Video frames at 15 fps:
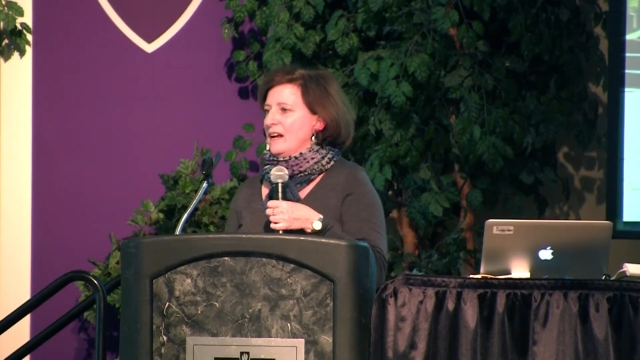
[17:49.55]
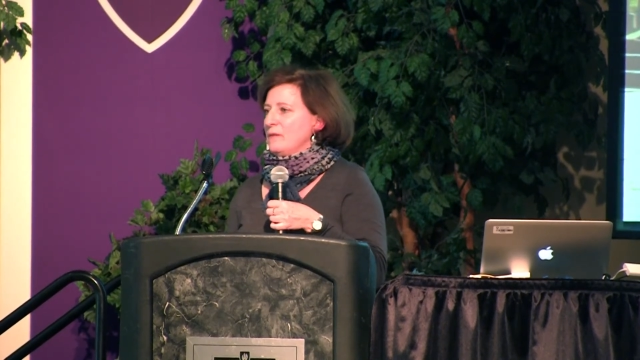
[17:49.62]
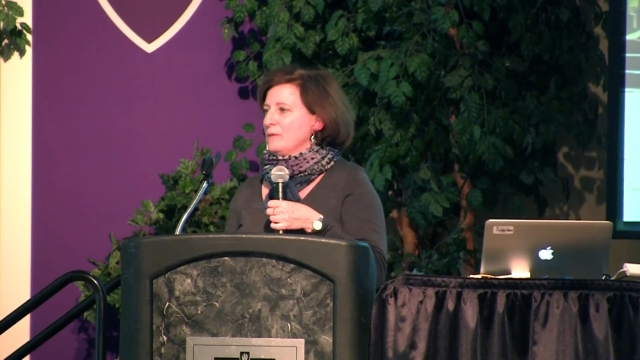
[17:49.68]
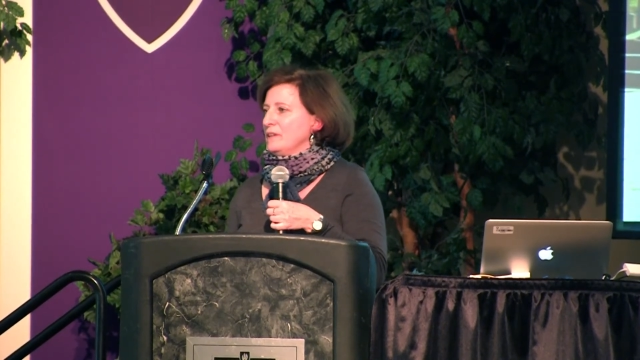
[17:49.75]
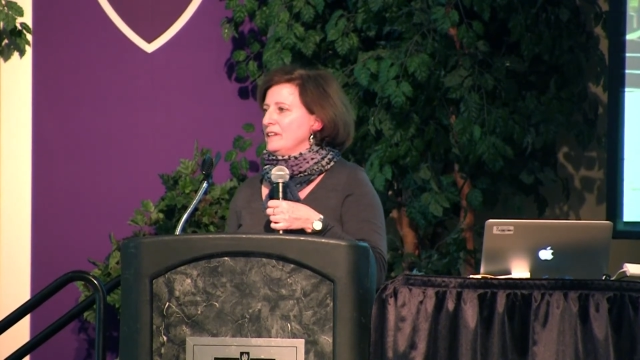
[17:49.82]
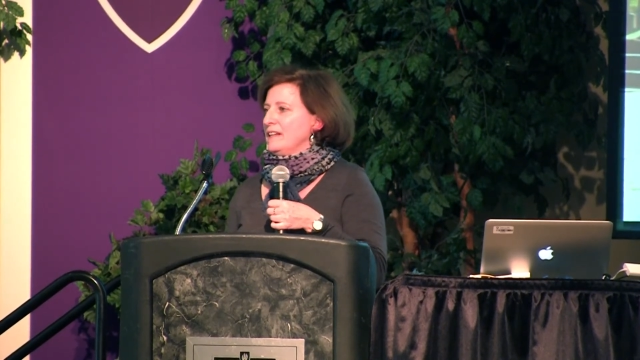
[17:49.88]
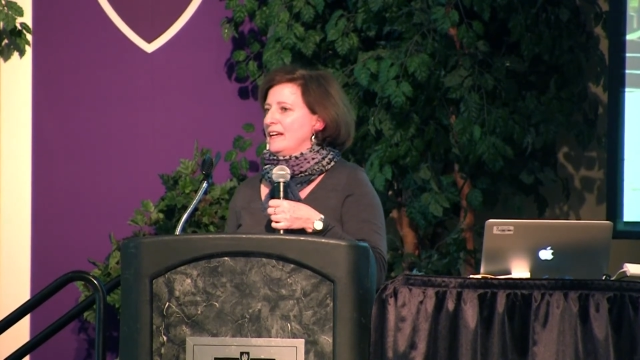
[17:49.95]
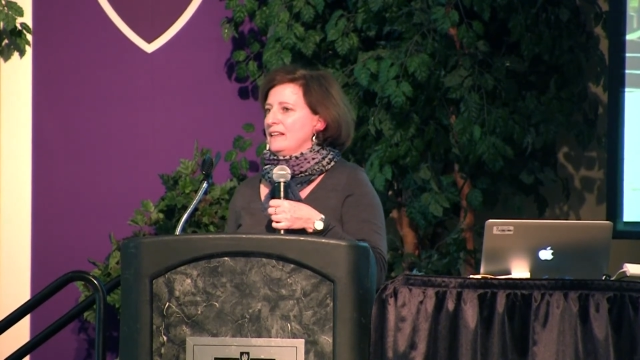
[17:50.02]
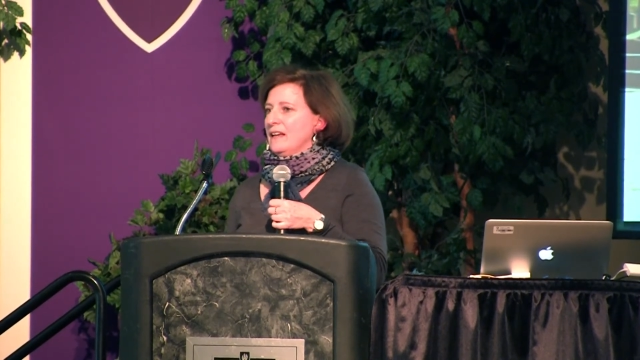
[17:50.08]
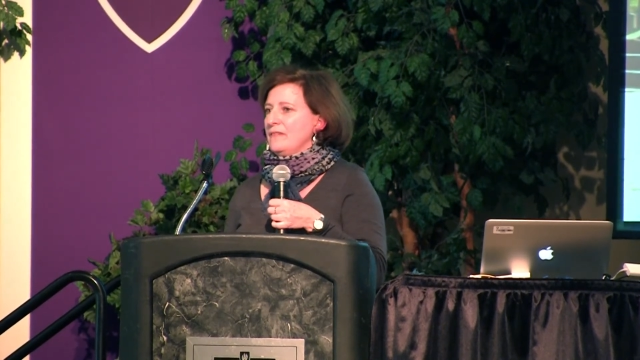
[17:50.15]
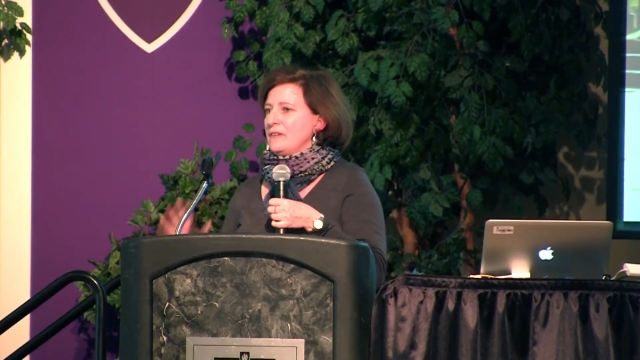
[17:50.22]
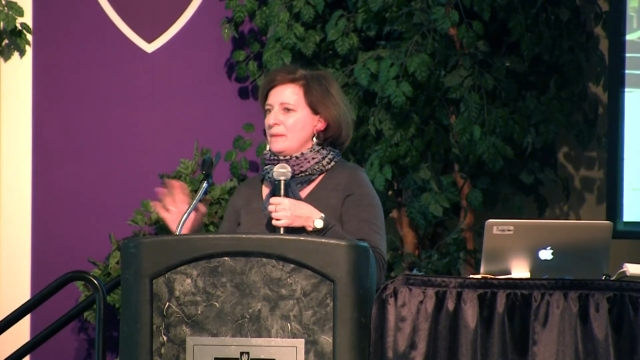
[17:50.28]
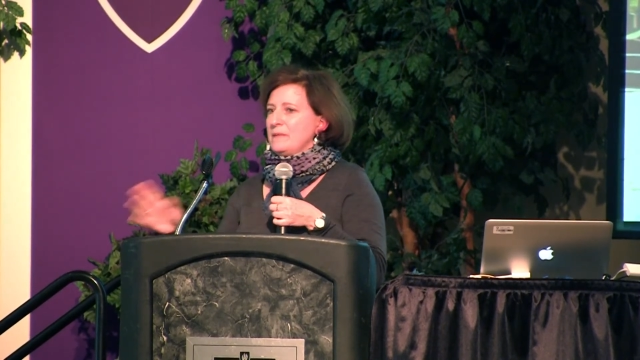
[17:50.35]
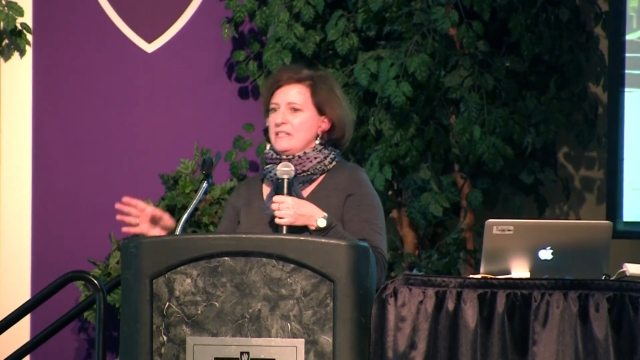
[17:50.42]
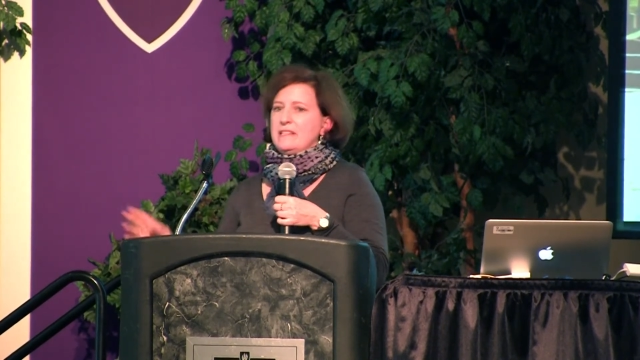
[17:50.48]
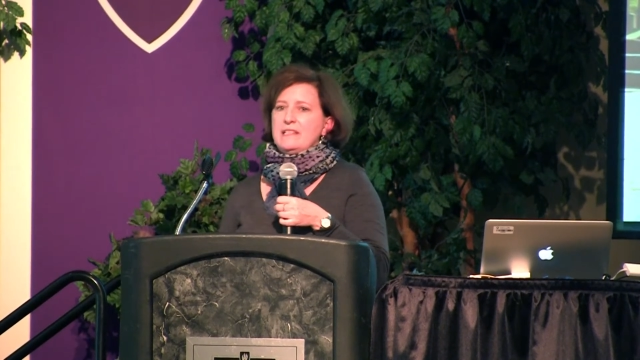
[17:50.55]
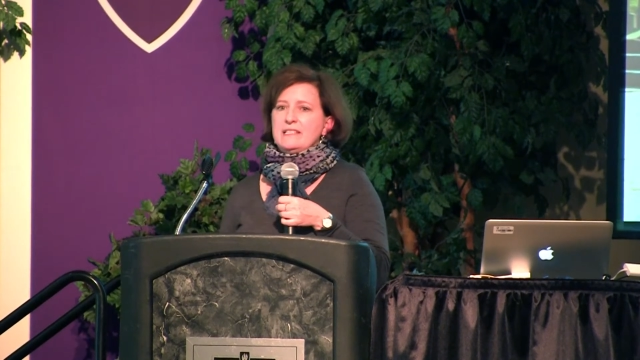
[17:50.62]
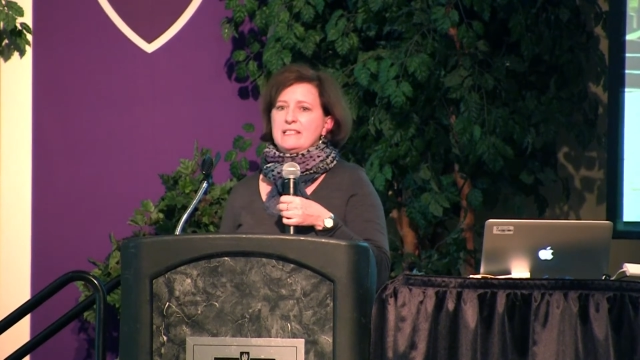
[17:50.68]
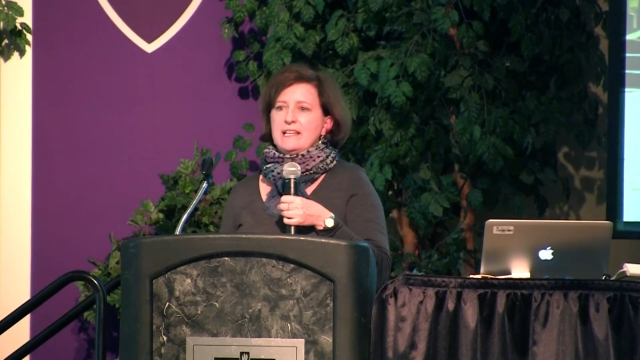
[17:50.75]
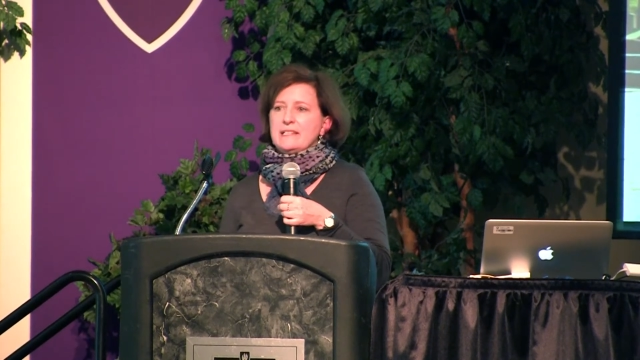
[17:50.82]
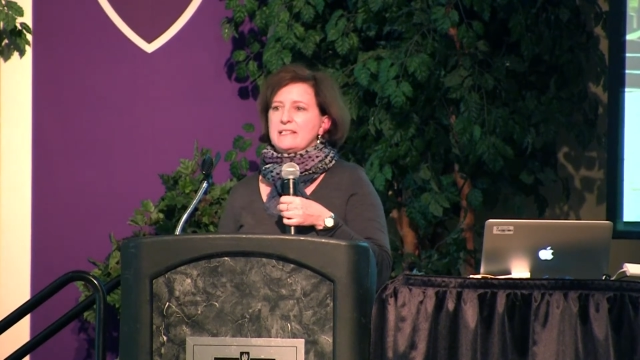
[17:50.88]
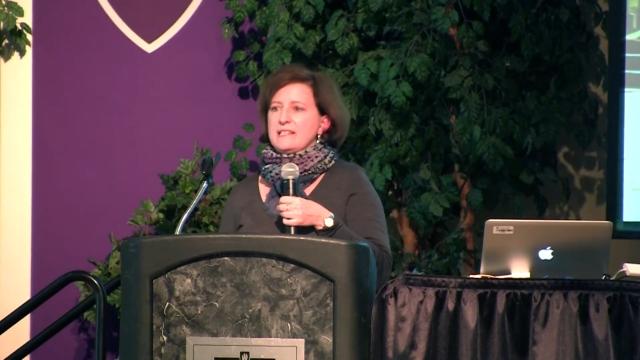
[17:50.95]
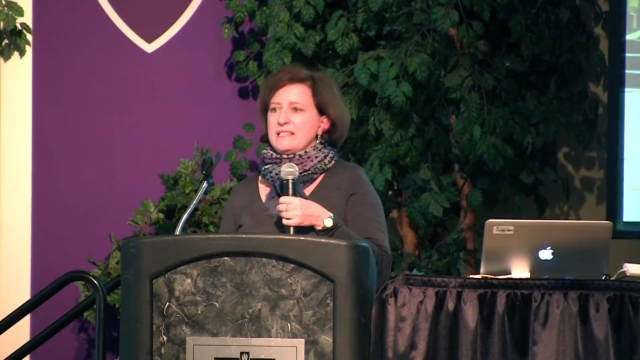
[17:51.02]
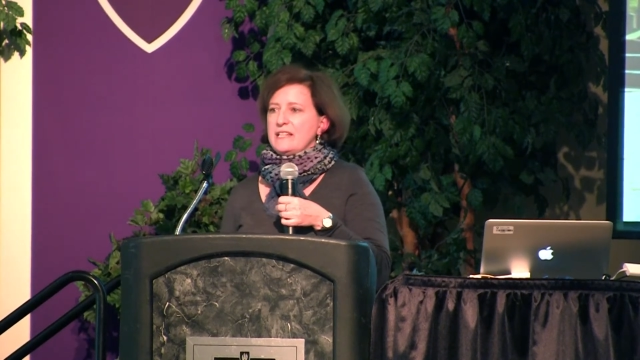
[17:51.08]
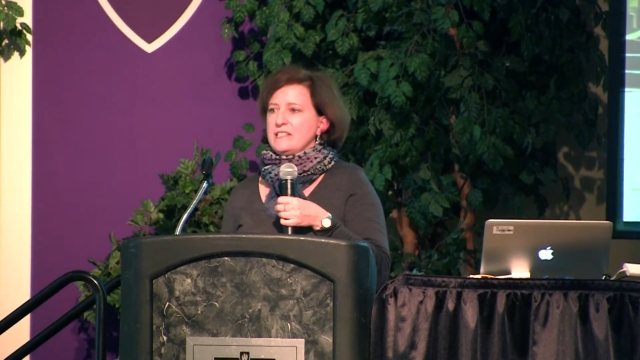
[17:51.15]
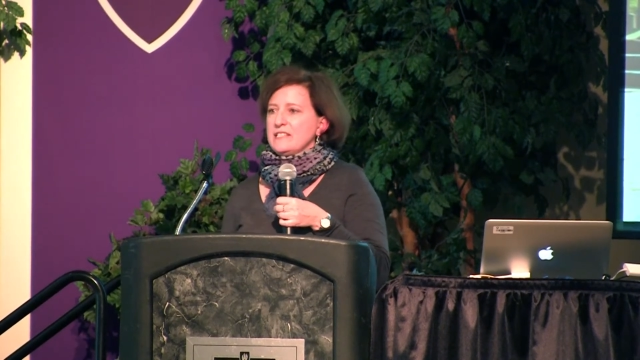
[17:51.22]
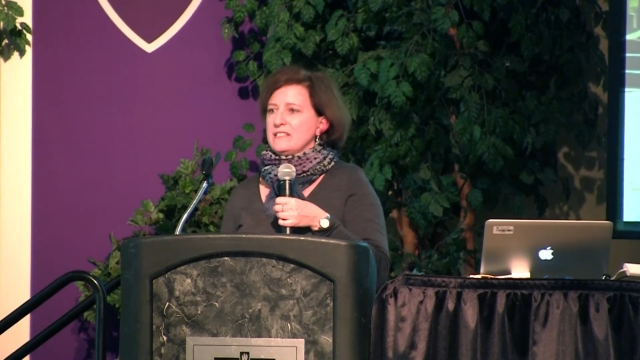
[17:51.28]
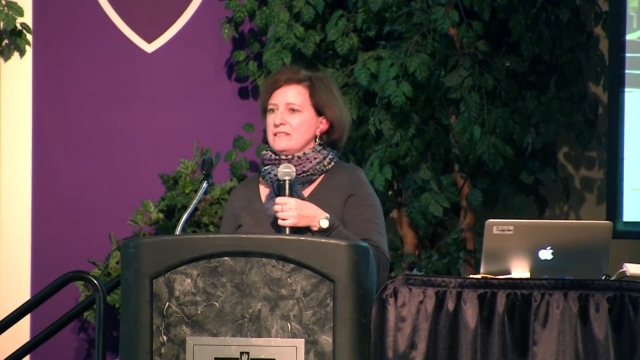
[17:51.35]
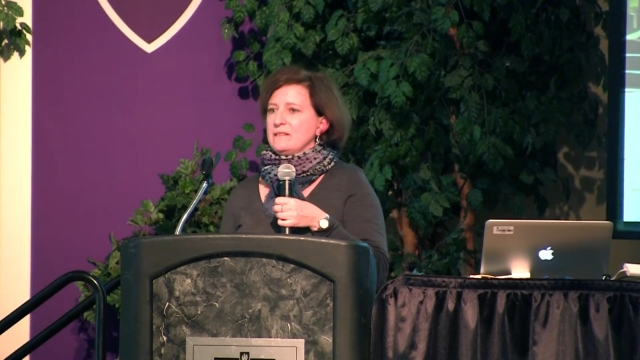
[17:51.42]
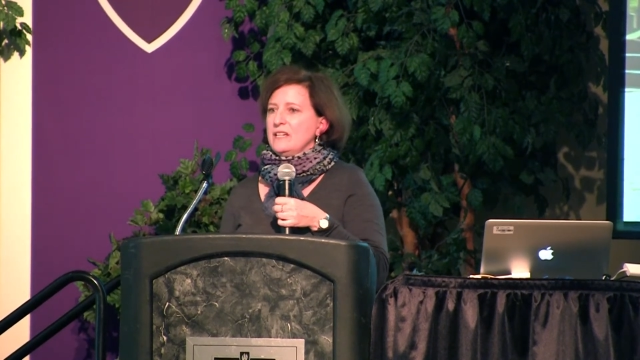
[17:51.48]
I love coming to these things because I
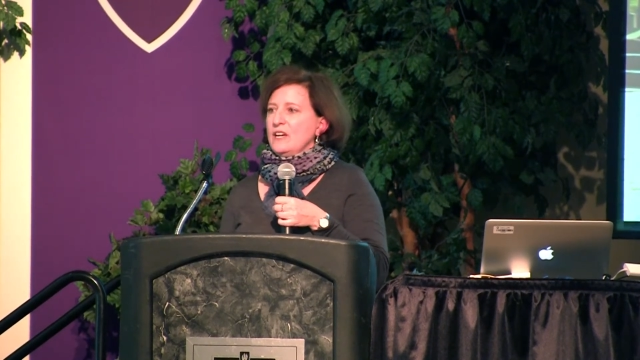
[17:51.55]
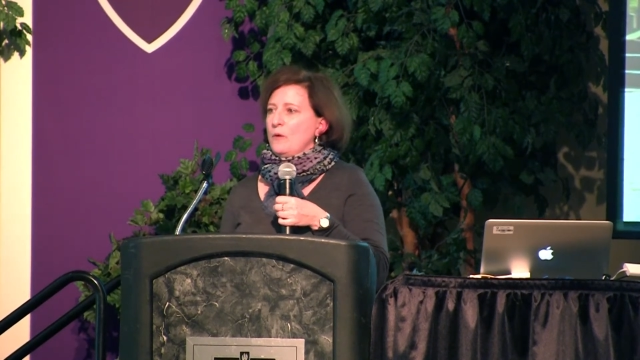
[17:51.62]
just